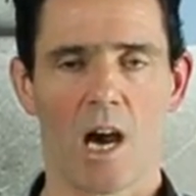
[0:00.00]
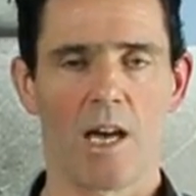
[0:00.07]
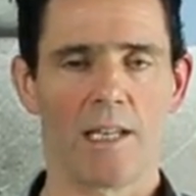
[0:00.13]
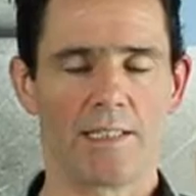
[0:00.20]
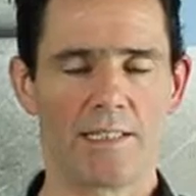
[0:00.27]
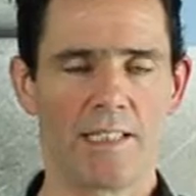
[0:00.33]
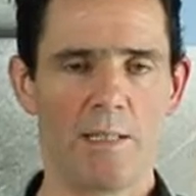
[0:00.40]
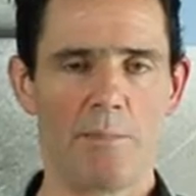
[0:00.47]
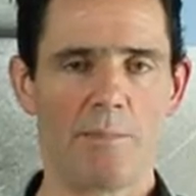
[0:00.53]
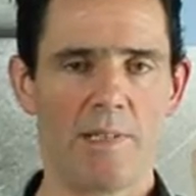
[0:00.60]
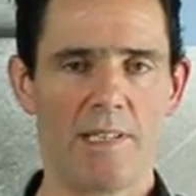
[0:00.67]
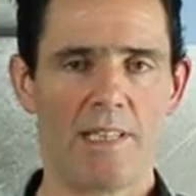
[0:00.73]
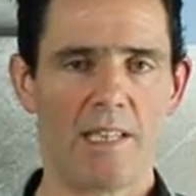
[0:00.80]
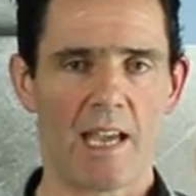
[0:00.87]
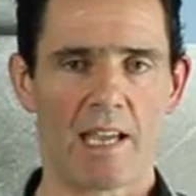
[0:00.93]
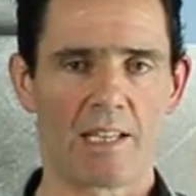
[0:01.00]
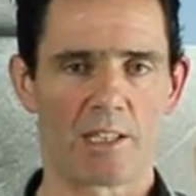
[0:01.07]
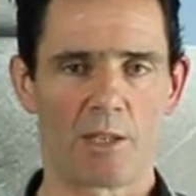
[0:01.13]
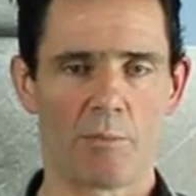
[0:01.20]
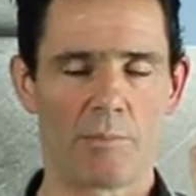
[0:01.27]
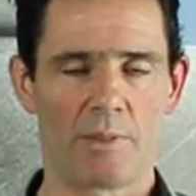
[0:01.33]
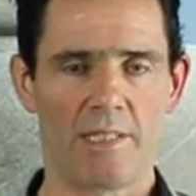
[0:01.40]
I deeply and
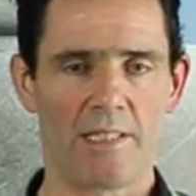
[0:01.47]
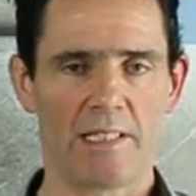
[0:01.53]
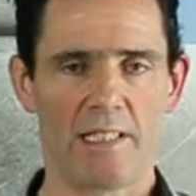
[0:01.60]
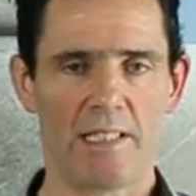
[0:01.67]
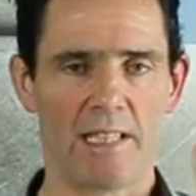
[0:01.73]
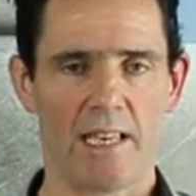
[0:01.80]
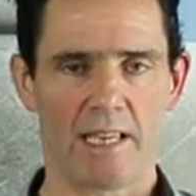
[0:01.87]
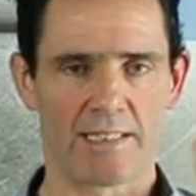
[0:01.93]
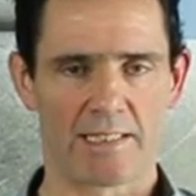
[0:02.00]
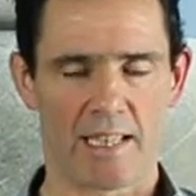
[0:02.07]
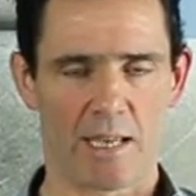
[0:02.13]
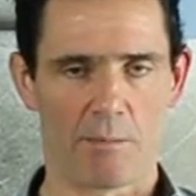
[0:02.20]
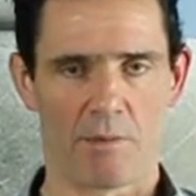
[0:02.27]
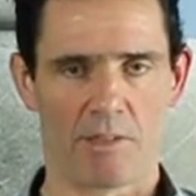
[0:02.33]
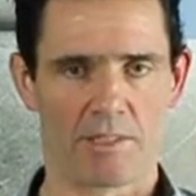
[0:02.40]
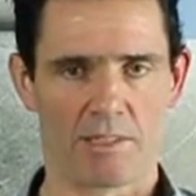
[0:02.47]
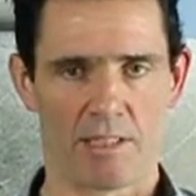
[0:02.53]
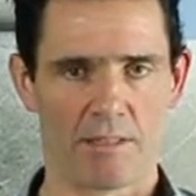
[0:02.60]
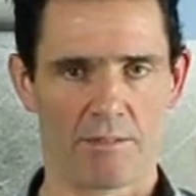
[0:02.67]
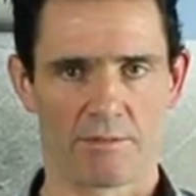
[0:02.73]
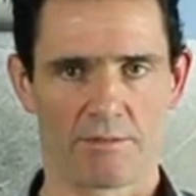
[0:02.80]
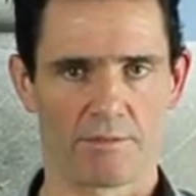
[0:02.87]
completely accept
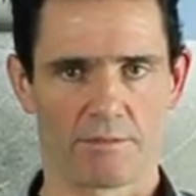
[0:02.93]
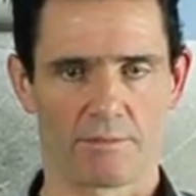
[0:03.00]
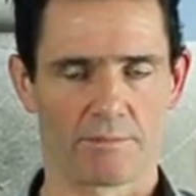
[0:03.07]
myself.